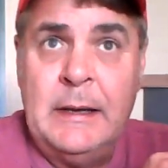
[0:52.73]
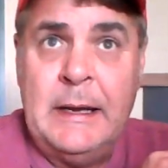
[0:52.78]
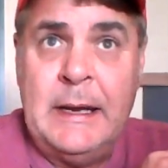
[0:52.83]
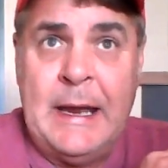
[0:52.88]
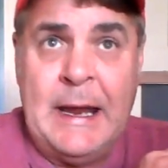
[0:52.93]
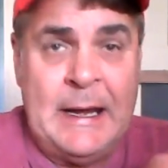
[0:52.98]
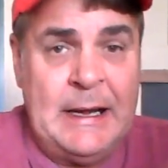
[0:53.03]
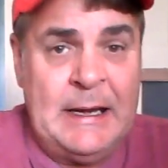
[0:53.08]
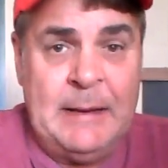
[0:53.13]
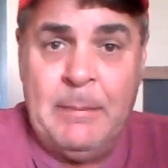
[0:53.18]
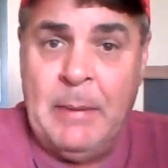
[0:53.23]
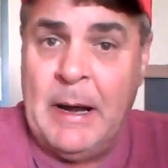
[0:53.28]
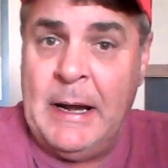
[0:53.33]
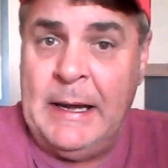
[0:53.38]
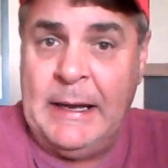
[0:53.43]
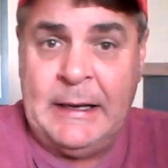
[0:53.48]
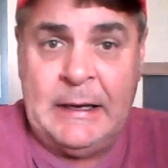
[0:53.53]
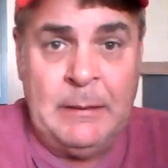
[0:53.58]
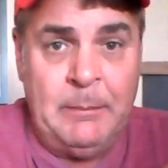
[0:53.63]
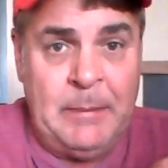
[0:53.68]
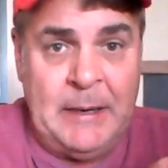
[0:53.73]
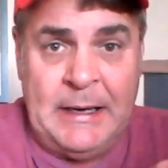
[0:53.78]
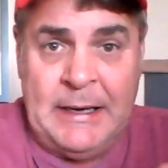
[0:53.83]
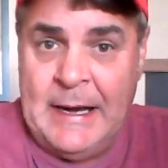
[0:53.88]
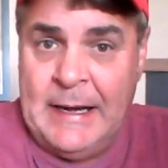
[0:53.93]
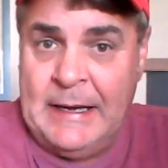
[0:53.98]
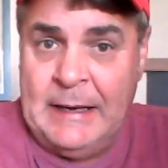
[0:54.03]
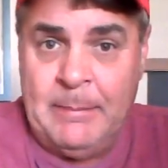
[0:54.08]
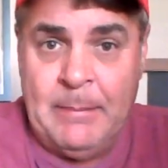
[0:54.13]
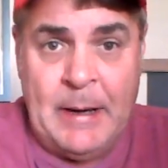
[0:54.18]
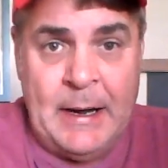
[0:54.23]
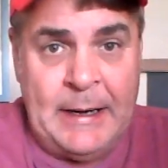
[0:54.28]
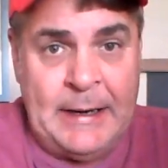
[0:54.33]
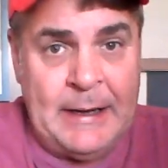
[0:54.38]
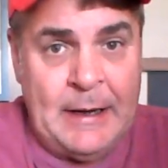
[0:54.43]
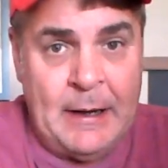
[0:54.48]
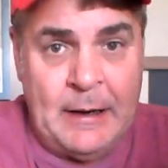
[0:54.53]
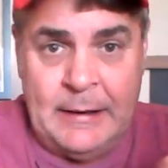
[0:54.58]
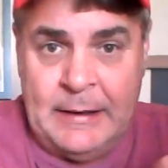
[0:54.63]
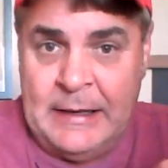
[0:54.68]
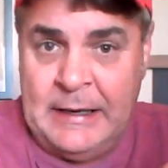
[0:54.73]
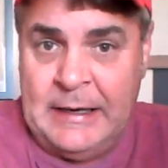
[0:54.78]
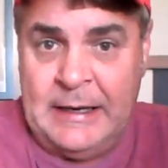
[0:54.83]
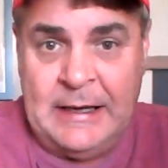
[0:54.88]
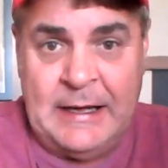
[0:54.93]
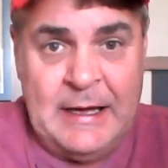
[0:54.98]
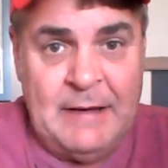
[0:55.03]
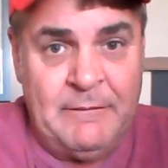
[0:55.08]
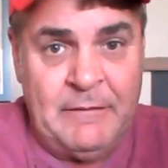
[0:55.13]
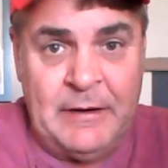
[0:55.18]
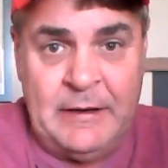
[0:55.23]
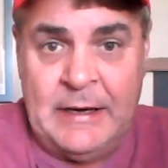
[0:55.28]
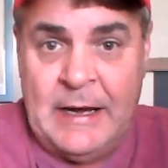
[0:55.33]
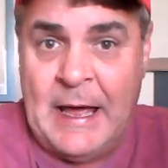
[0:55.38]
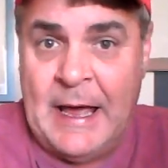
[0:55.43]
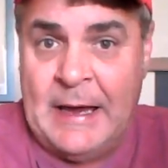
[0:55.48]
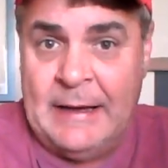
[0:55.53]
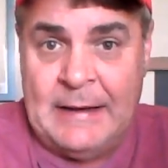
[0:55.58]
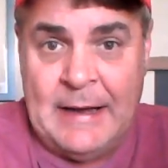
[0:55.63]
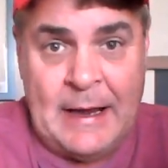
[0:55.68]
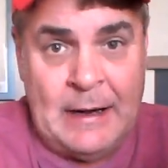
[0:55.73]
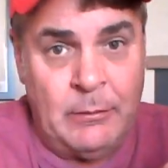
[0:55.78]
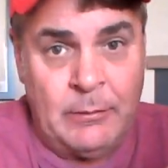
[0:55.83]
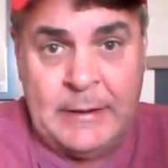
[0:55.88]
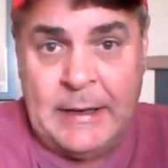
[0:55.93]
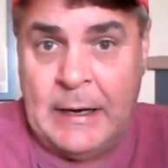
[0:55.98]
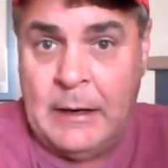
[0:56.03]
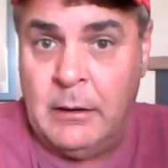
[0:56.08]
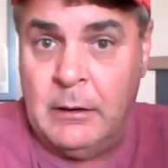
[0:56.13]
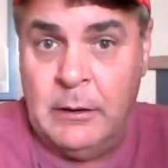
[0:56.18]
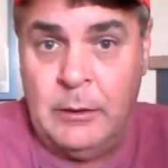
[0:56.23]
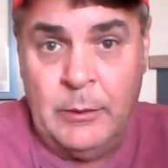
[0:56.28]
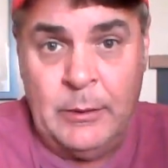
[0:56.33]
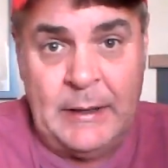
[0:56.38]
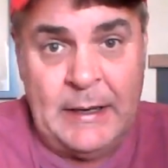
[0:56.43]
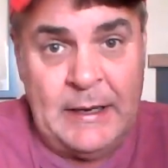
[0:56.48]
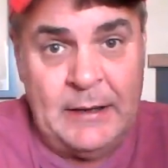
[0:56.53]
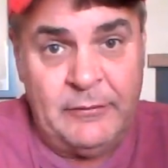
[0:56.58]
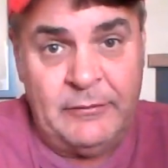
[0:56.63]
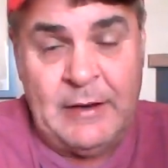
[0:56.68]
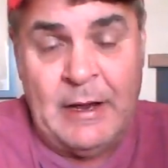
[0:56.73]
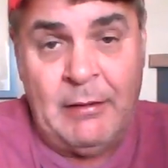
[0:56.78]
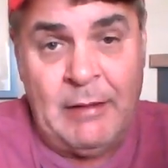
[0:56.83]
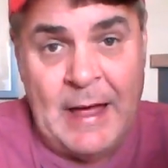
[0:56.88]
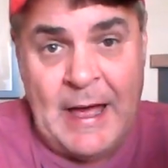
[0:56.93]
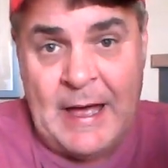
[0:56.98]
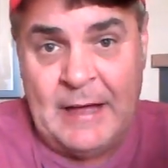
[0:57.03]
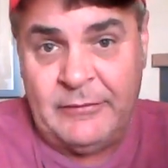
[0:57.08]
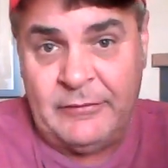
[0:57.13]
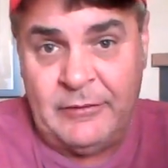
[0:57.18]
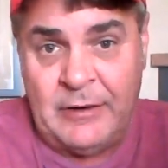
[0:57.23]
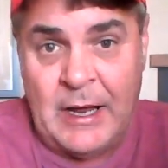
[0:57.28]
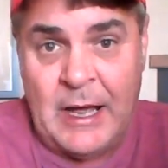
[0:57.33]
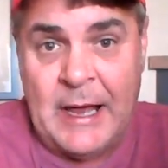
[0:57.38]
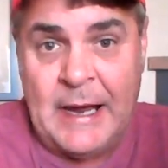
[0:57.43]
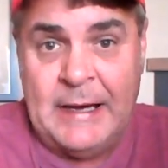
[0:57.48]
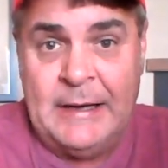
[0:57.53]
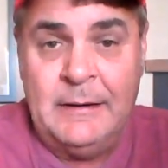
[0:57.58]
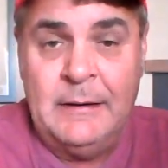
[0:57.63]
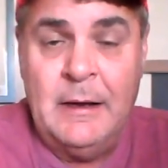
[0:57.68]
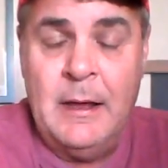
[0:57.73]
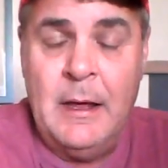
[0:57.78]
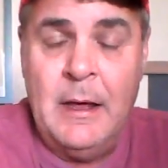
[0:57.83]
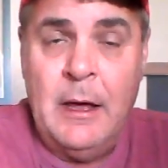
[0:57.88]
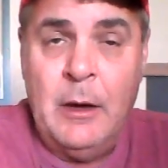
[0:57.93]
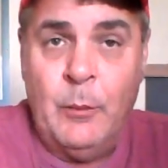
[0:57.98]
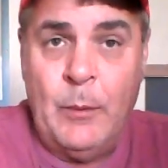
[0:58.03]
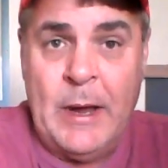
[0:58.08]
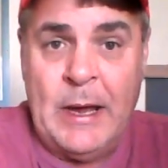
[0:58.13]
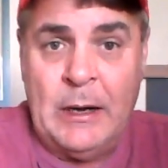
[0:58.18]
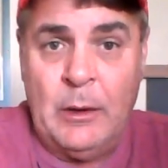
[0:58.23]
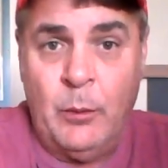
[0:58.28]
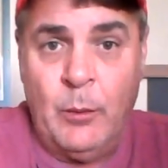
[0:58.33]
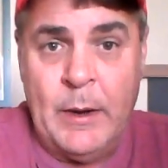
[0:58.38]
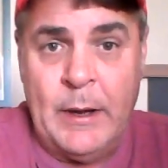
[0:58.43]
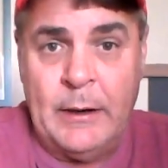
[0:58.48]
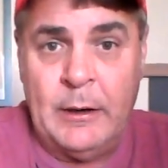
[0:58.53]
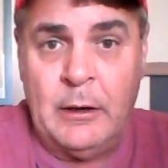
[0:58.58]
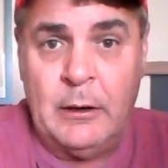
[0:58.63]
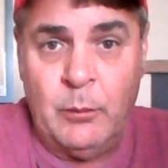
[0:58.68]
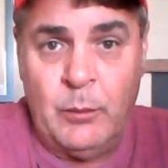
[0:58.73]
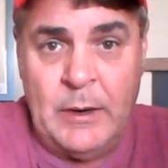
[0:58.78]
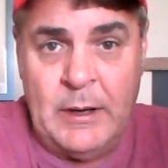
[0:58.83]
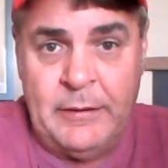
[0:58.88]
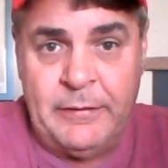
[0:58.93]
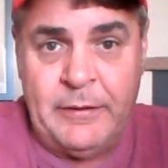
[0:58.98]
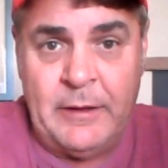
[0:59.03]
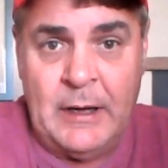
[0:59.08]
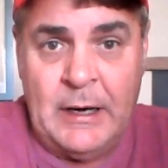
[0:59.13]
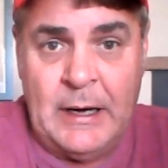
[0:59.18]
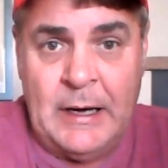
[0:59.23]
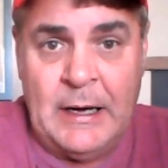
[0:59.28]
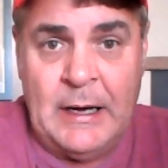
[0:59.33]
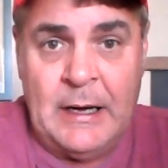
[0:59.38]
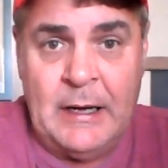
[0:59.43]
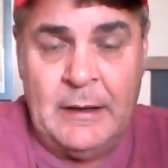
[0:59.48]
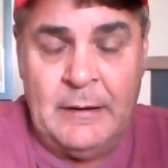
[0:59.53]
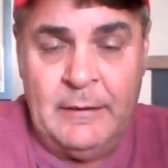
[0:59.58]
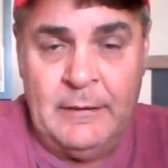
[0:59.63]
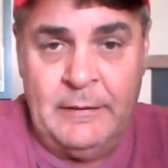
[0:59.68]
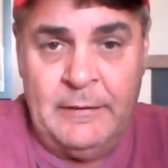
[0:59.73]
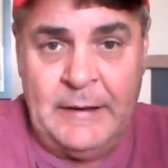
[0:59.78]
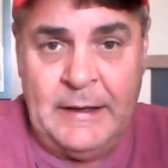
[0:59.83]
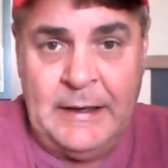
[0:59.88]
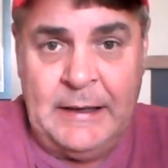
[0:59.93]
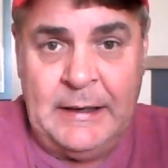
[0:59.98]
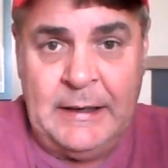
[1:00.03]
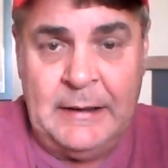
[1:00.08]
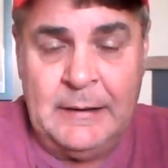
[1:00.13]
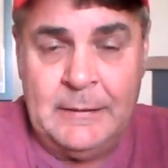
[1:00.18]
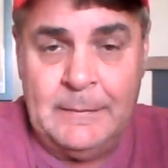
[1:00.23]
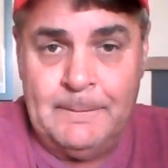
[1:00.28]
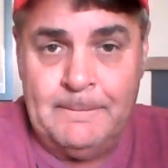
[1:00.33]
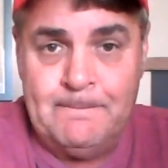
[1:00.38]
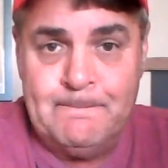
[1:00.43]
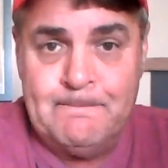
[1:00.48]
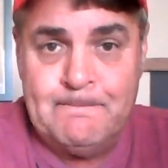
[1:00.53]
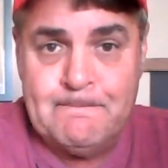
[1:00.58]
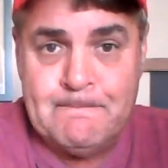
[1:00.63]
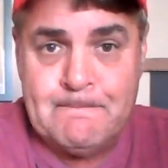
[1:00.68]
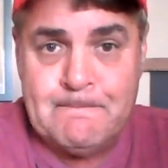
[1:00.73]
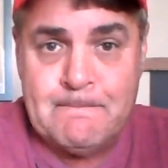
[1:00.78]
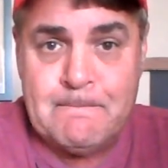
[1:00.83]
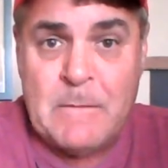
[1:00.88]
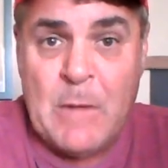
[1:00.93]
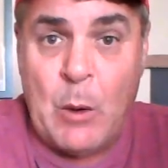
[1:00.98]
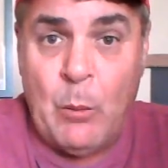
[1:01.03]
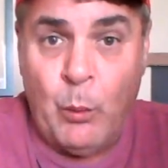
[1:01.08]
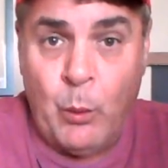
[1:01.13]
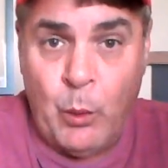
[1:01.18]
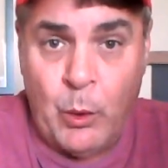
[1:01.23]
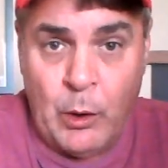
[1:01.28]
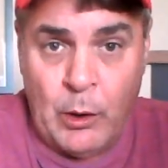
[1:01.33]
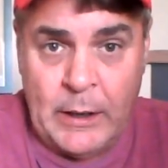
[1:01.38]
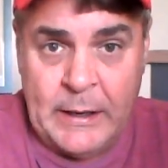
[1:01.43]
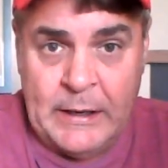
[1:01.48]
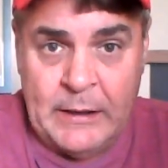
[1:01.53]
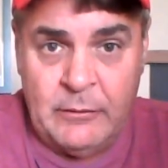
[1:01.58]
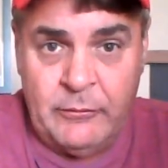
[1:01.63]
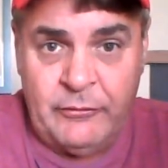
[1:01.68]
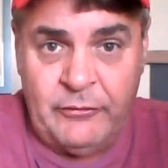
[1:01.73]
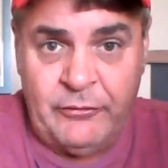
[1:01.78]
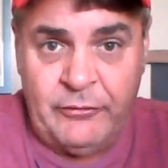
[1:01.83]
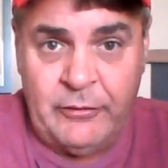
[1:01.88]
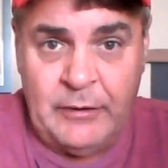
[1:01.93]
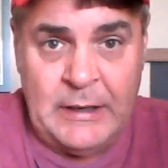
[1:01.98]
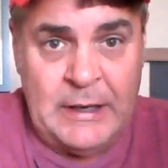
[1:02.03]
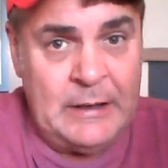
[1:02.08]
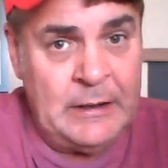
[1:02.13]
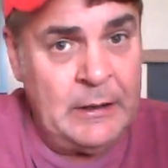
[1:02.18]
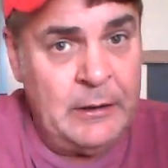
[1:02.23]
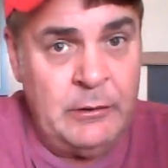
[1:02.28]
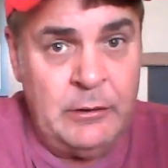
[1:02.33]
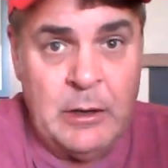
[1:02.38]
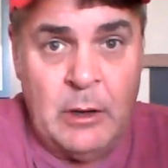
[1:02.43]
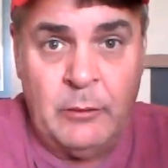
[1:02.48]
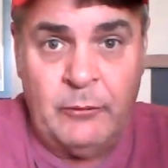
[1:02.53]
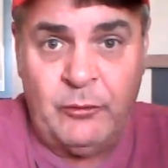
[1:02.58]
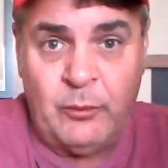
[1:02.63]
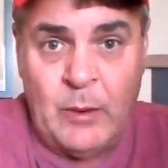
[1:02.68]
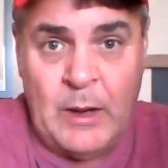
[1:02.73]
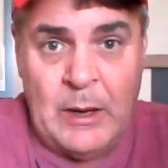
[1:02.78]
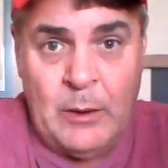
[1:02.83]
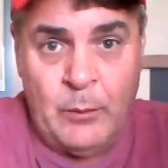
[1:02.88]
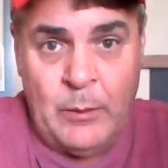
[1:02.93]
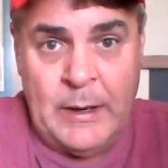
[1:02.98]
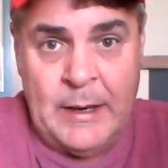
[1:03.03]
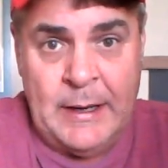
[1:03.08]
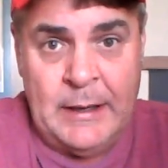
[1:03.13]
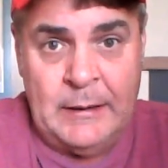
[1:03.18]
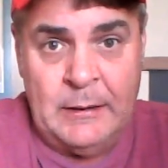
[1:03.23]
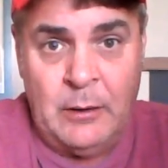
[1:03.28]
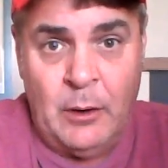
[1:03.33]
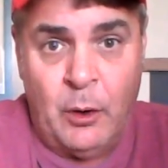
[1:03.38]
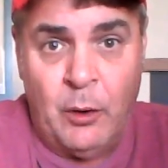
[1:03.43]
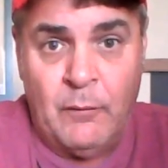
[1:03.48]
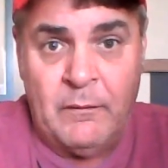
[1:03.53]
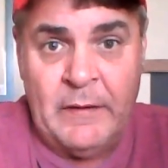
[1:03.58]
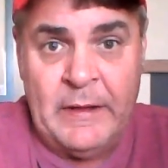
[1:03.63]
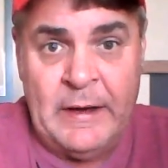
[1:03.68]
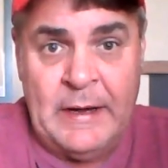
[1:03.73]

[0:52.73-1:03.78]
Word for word: anybody can beat anybody on any given night, and I don't care who it is. Now, last night we had a winner with uh, the Warriors in a no sweat win over the